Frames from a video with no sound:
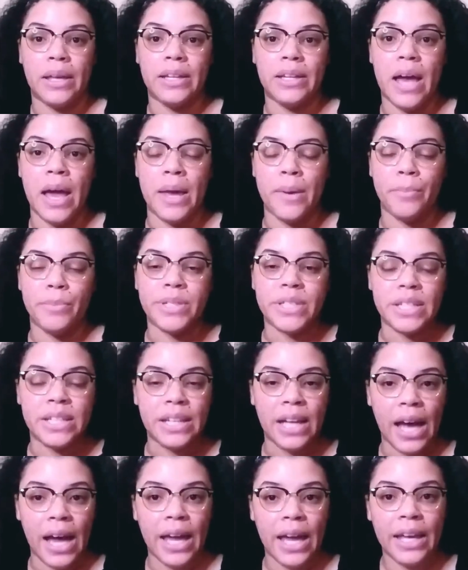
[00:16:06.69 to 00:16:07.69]
i am
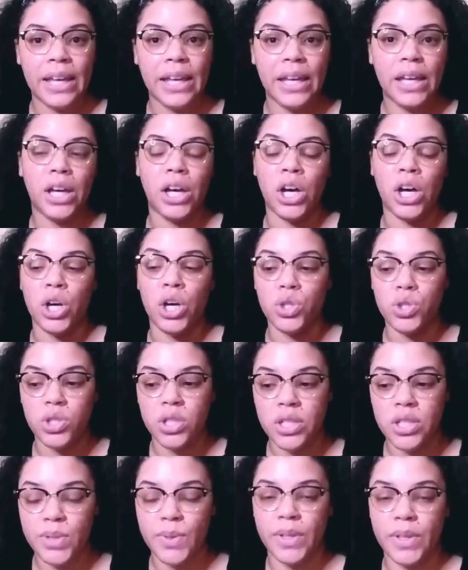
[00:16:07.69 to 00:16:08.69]
denying it
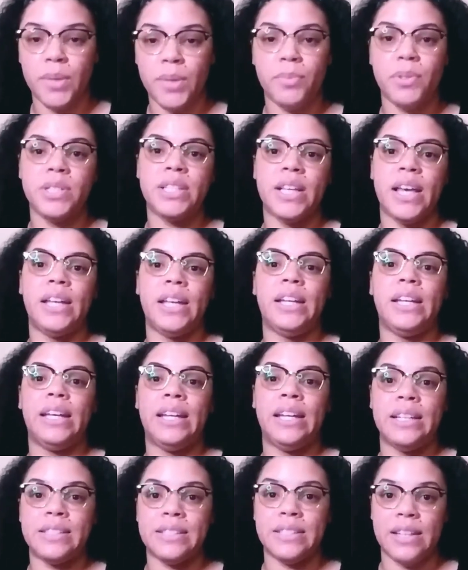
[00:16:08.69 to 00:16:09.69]
120% it
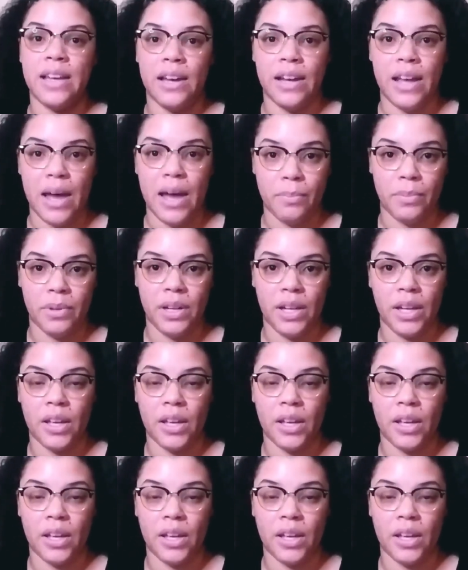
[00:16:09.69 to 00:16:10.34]
is not happening